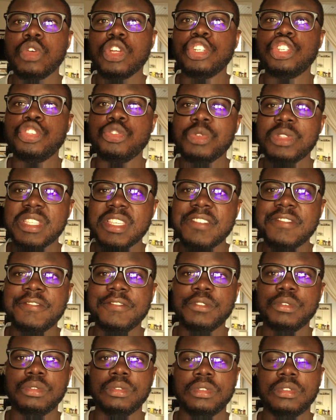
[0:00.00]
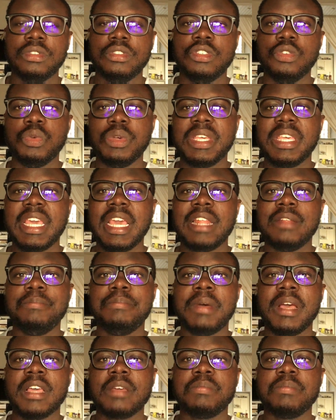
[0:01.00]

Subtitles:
dutiful. You get back